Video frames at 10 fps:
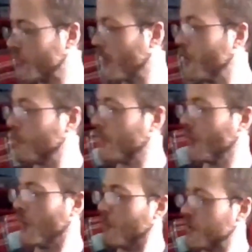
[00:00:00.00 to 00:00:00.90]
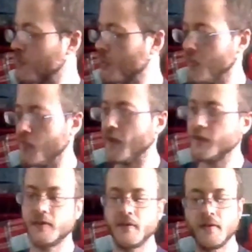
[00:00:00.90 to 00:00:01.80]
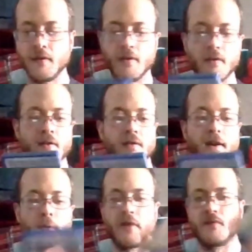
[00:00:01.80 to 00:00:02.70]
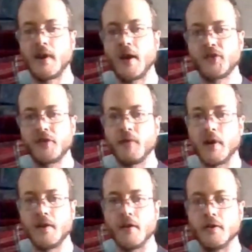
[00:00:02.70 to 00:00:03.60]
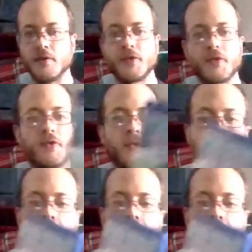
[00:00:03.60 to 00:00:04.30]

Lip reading: I hope, and not much more than that. Now we have Asdivine Hearts,